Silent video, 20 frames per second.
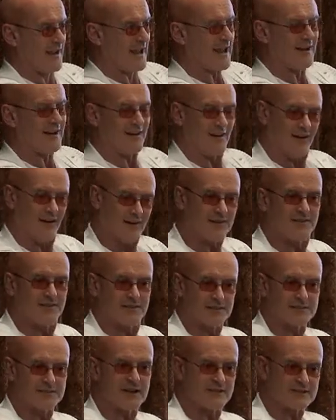And all of
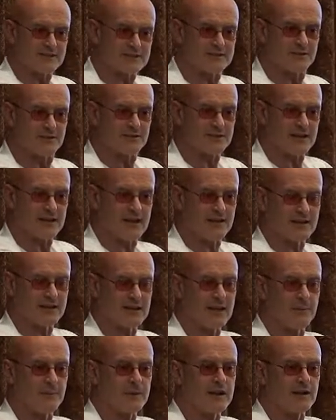them are so telling.
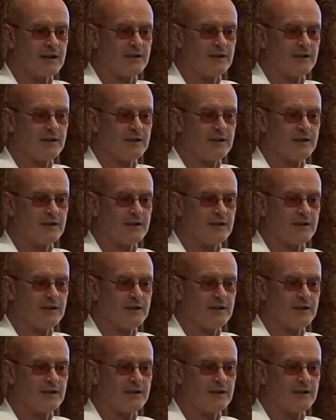I mean,